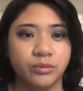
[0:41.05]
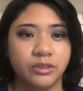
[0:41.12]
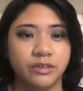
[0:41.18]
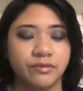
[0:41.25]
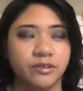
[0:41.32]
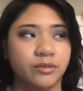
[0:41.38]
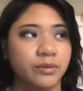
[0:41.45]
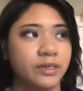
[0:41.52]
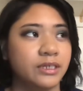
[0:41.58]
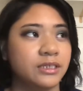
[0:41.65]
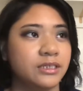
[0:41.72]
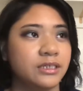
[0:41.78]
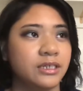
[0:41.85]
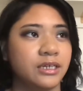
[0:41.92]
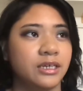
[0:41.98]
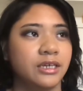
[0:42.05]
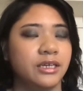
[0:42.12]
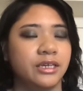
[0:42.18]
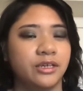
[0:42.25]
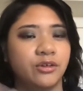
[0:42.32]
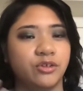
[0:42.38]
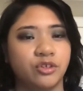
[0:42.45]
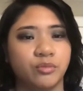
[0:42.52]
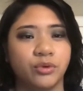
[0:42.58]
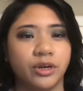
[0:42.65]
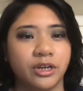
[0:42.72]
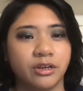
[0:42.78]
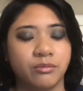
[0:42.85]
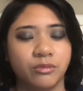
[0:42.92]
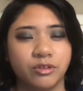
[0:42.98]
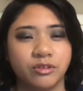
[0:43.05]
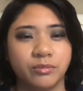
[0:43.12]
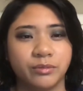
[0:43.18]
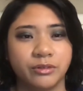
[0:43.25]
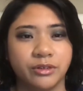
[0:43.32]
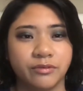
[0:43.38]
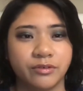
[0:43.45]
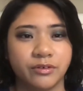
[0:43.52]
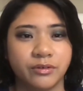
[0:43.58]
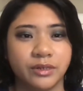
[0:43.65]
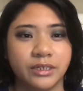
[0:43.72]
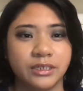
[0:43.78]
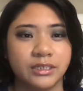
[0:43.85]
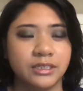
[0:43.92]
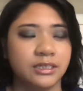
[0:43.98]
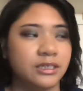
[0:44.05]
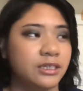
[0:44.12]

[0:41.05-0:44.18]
different ways, use your product multiple different ways,